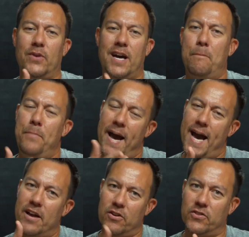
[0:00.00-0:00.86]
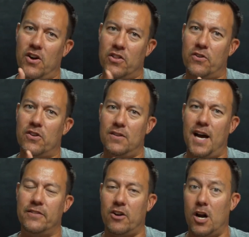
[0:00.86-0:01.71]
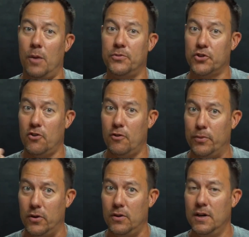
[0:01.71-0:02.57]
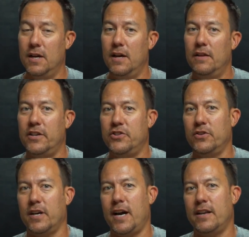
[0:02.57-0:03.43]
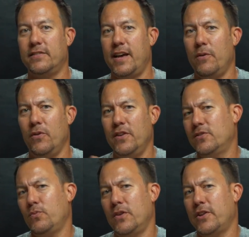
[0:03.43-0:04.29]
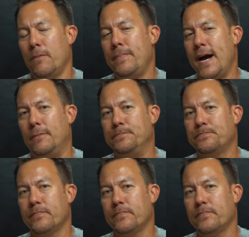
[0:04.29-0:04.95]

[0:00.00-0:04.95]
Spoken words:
What kind of patterns are there in our lives that are observable that you could kind of say, well, this is what they're about?